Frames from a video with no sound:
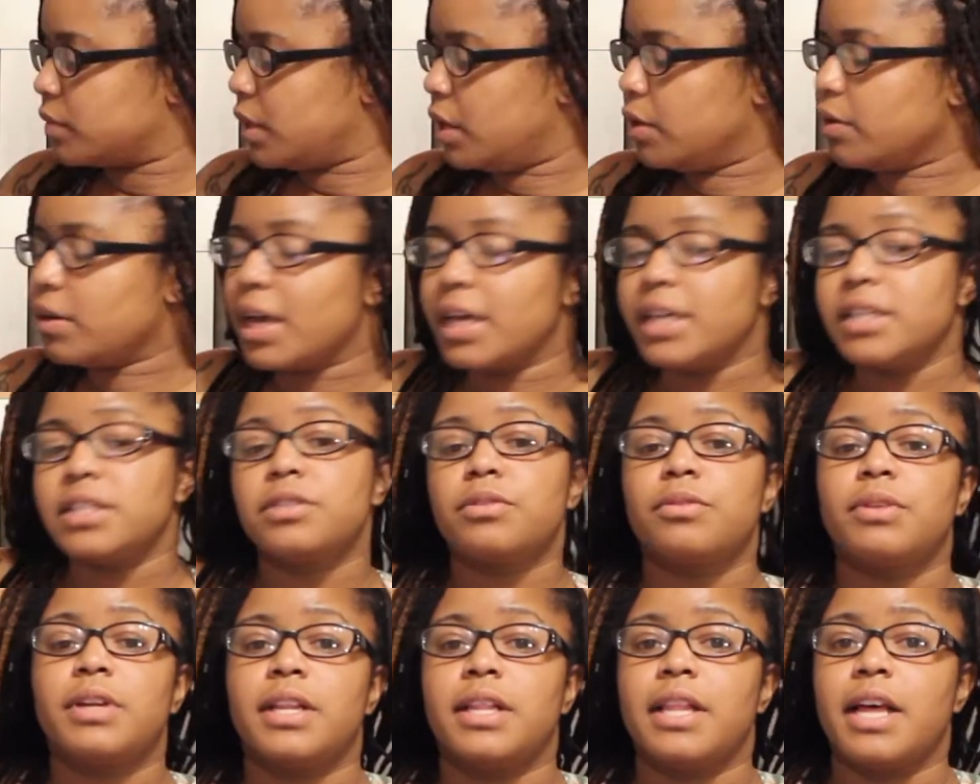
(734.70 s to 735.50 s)
okay,
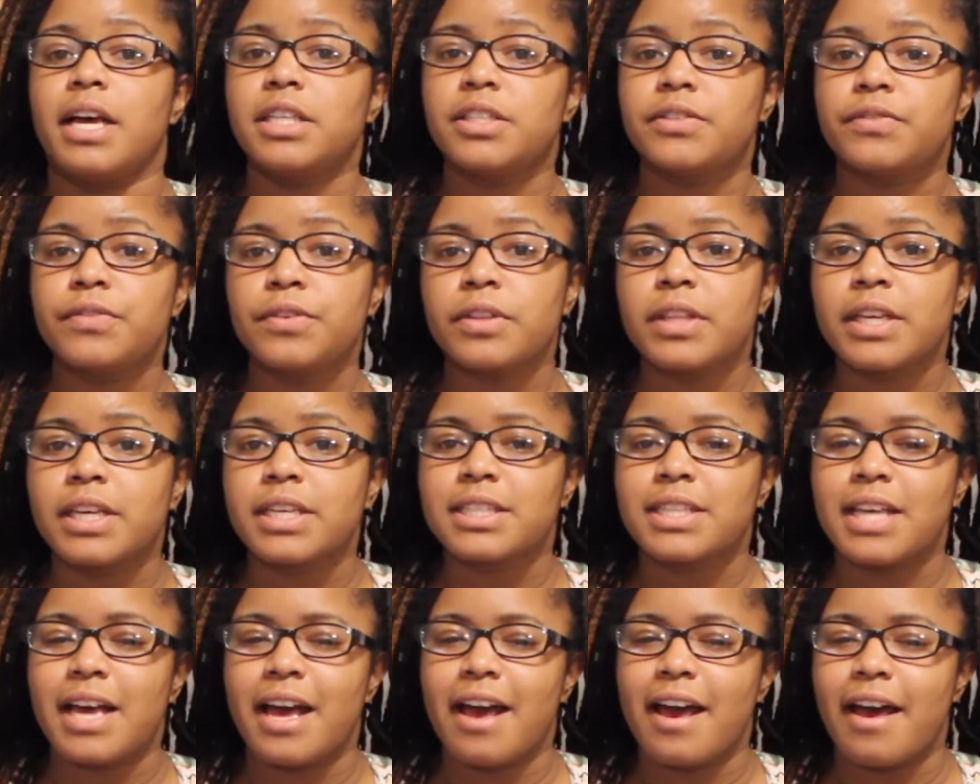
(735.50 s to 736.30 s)
so the last few
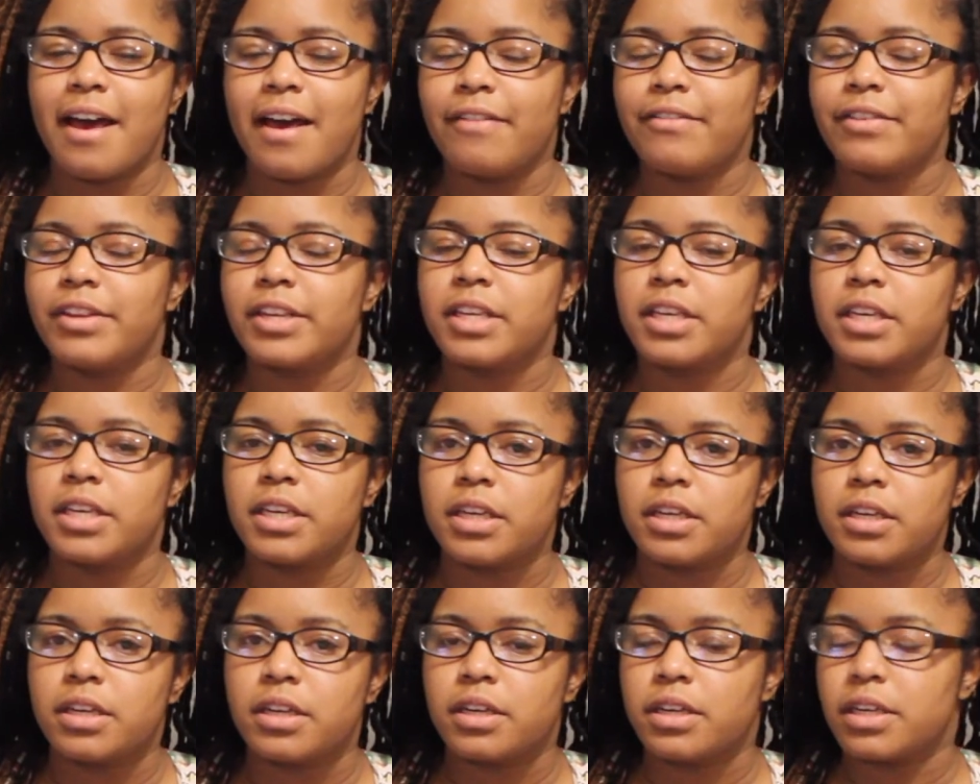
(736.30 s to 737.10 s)
things I have in
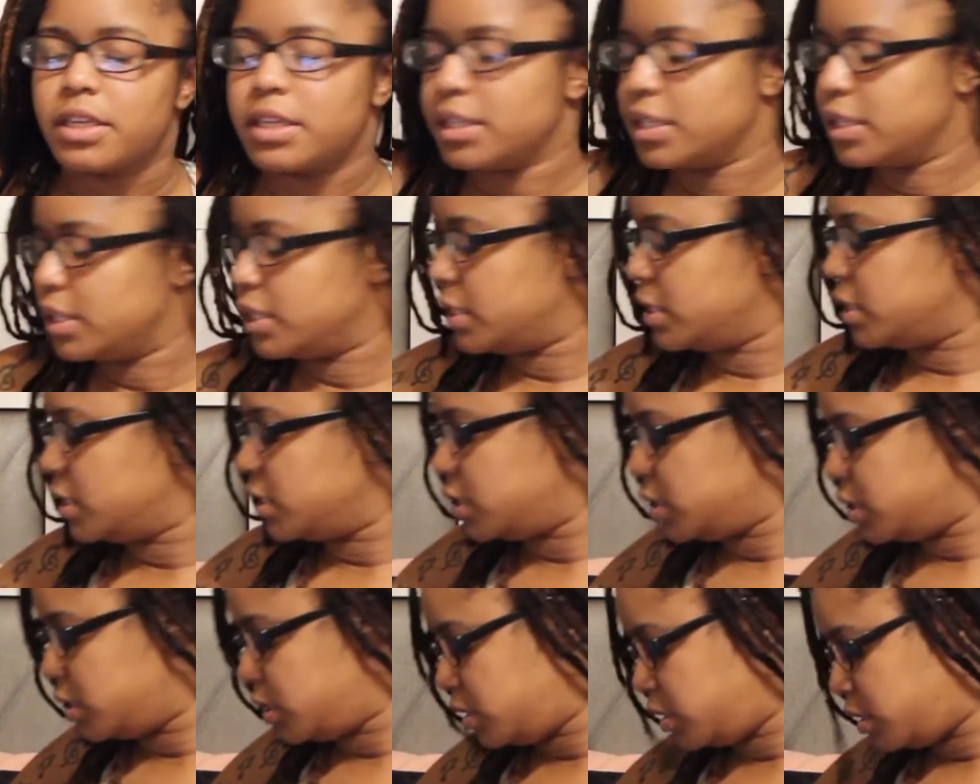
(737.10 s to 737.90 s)
here
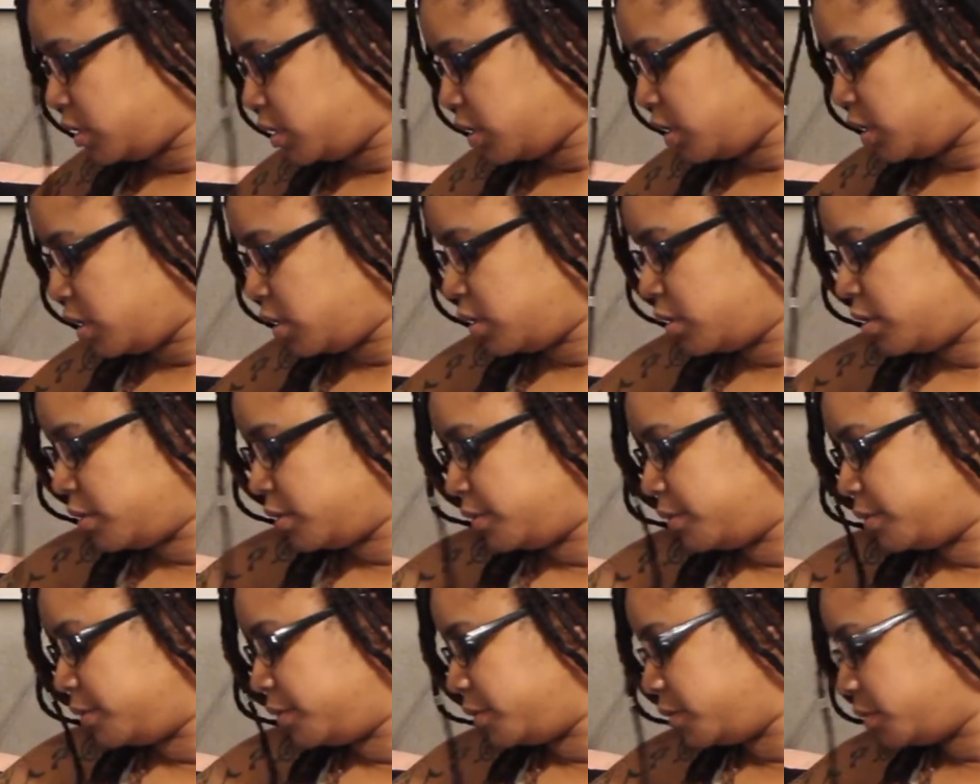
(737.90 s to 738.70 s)
is,
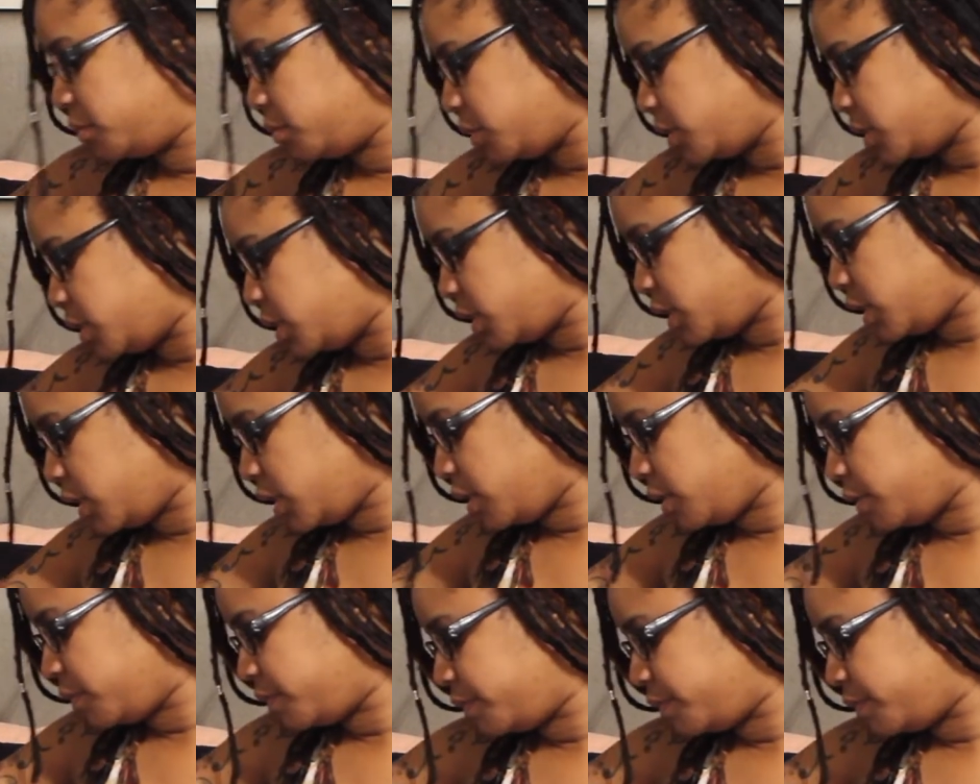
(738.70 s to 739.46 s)
let me see,